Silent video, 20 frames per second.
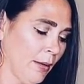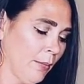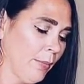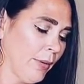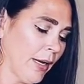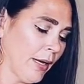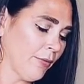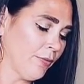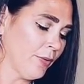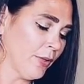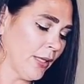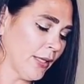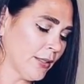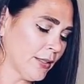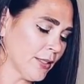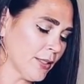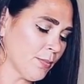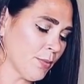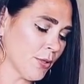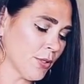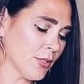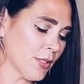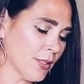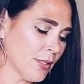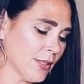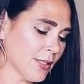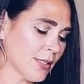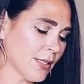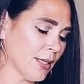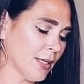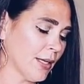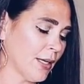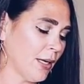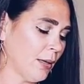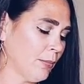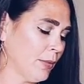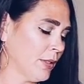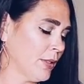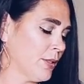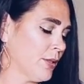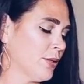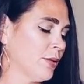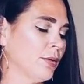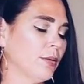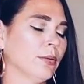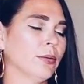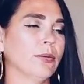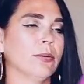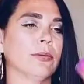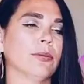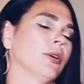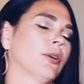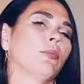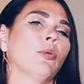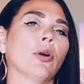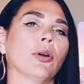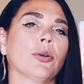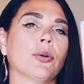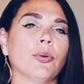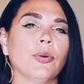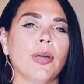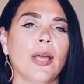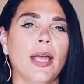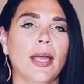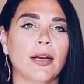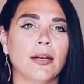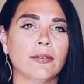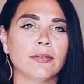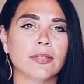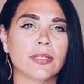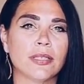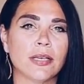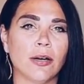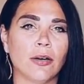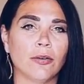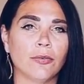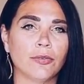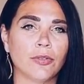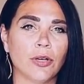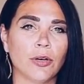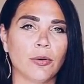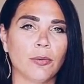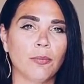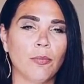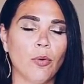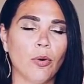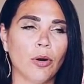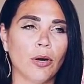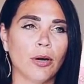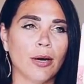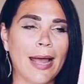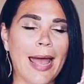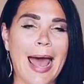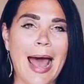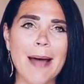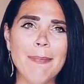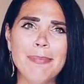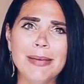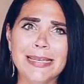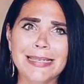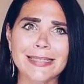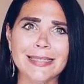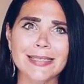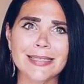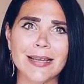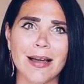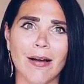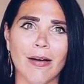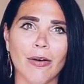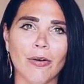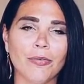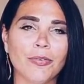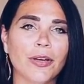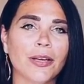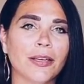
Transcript: But I feel like this person is going to come into their more creative self, their more happy self,